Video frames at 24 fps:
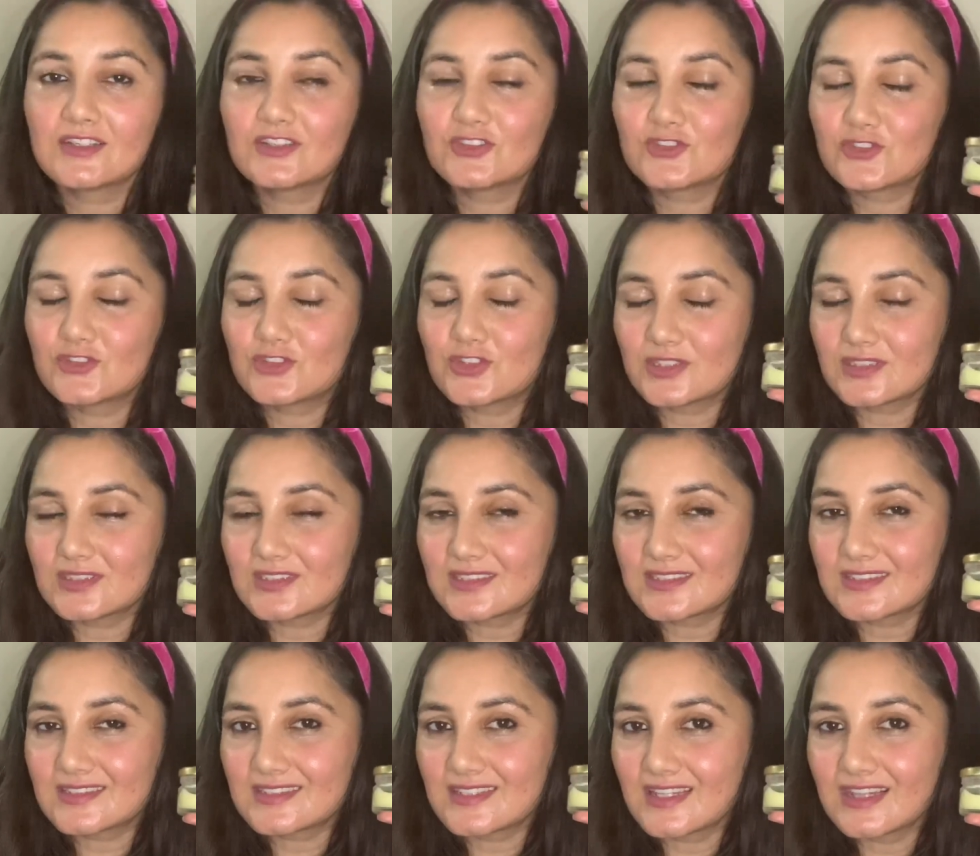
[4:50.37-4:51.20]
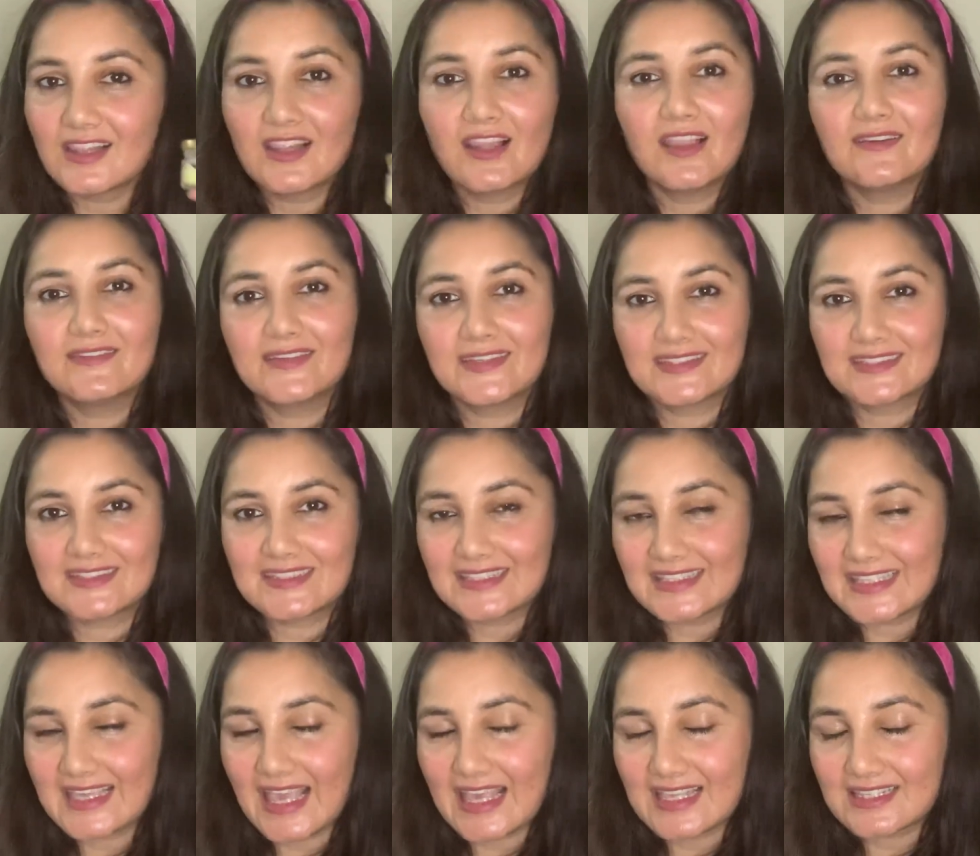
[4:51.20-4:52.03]
Just love it.
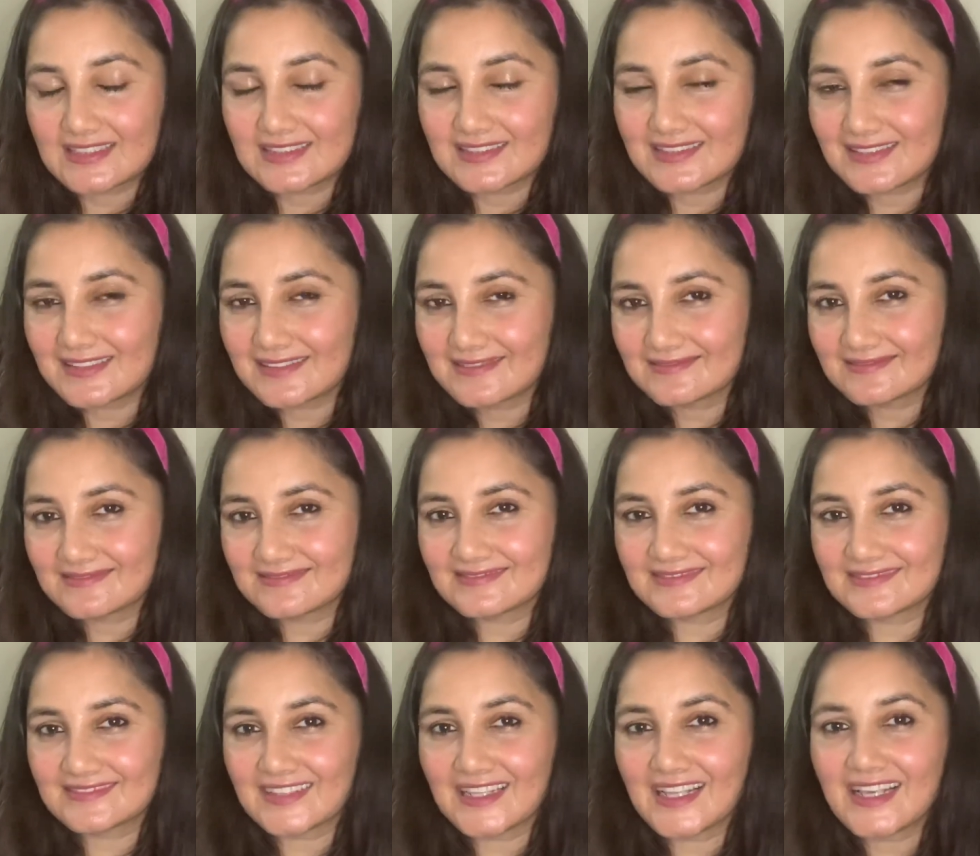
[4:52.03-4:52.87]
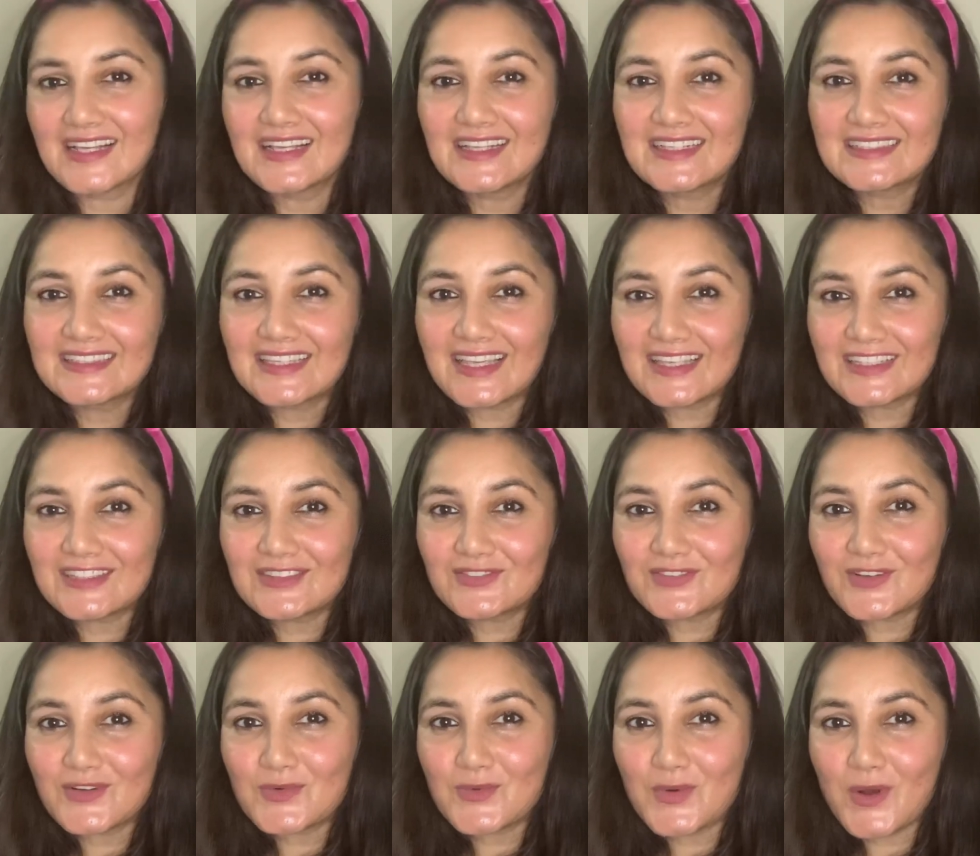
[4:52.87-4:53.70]
Yes. Thanks
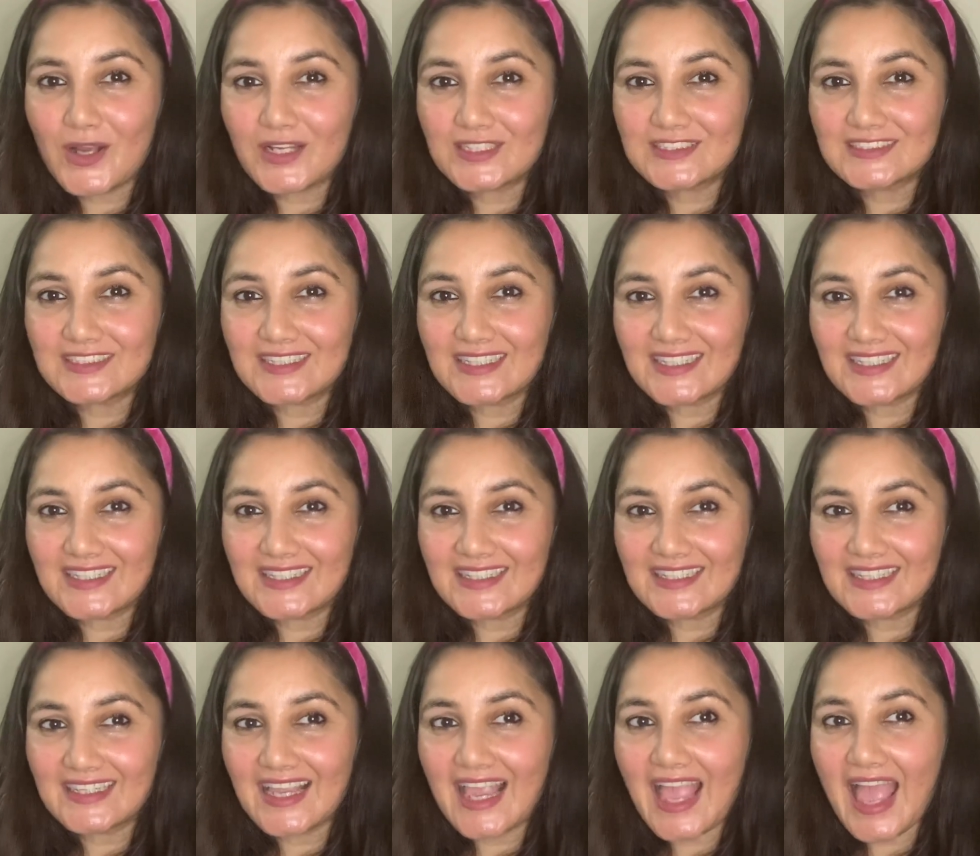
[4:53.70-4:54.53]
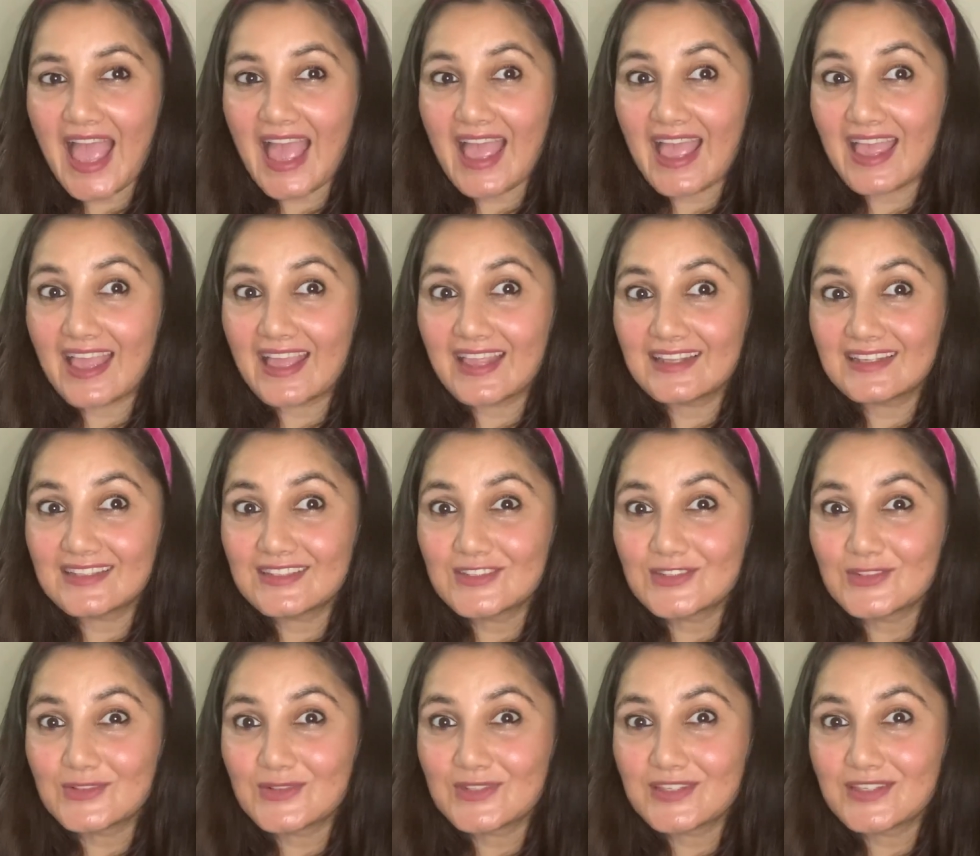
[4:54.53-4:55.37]
for watching, and
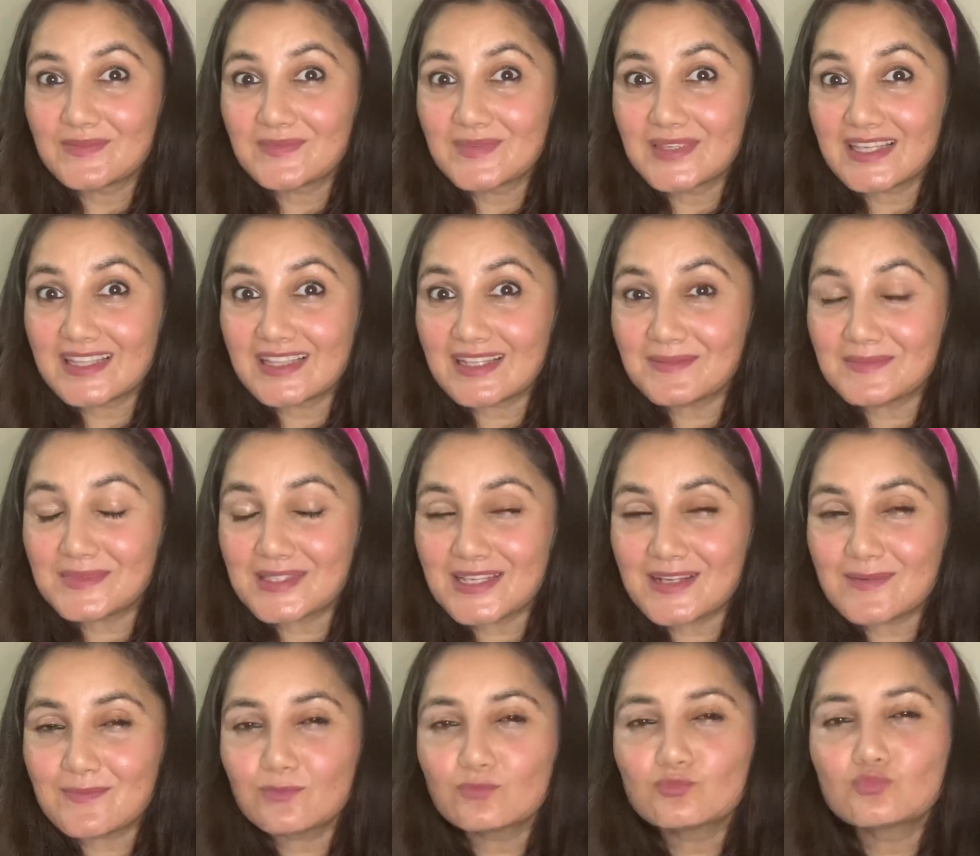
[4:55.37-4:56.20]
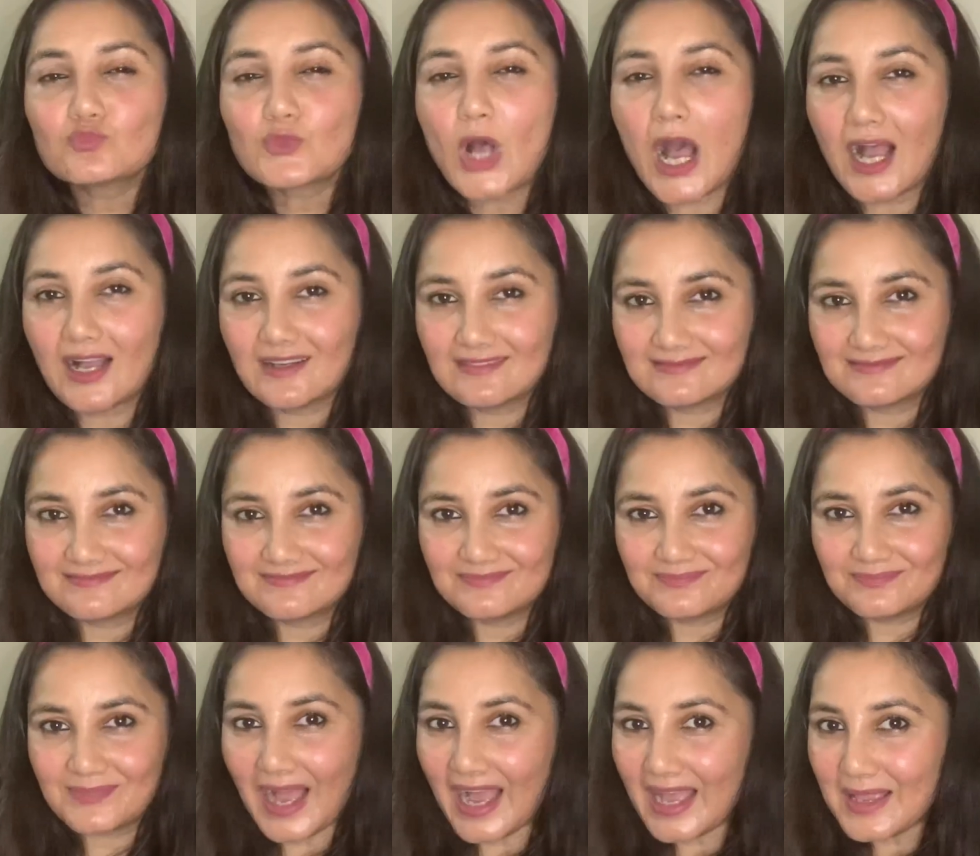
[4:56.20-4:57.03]
do give me a thumbs up.
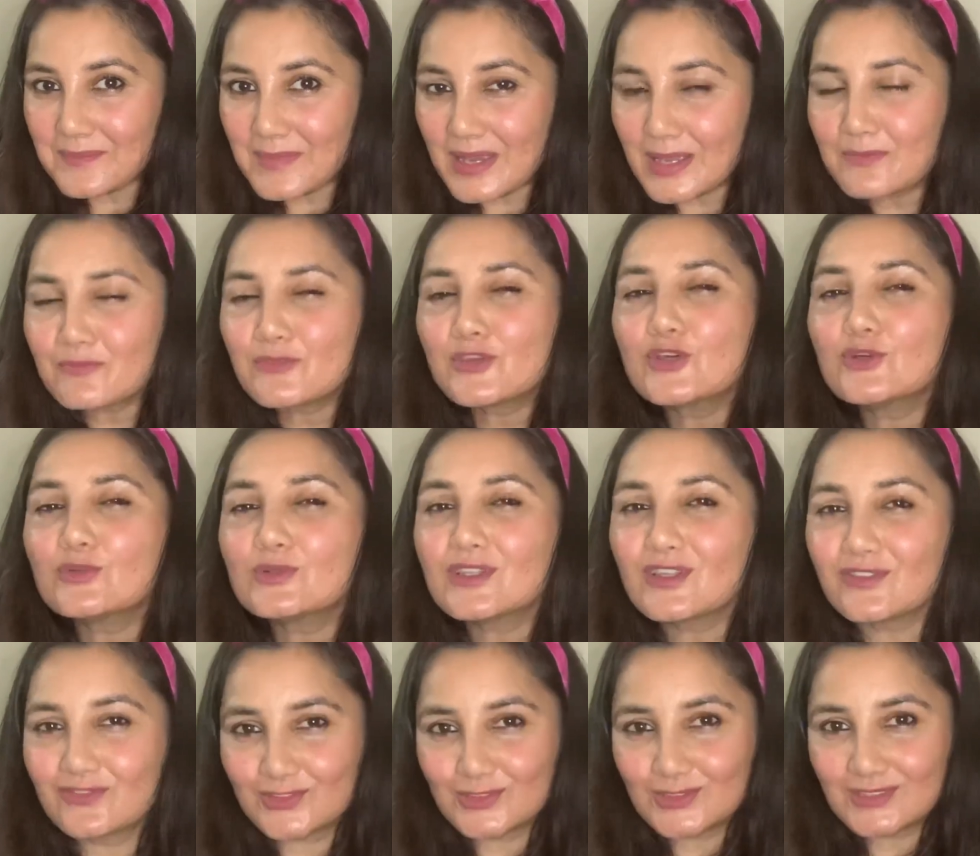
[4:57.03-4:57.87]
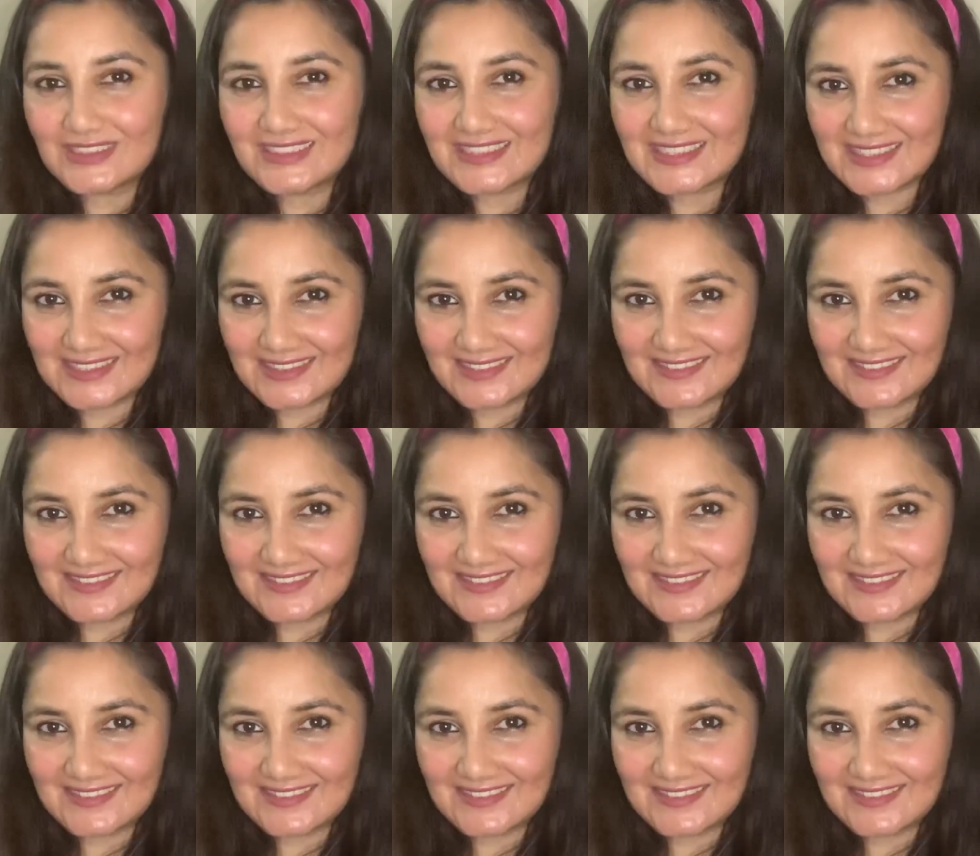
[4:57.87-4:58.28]
Bye my beautifuls.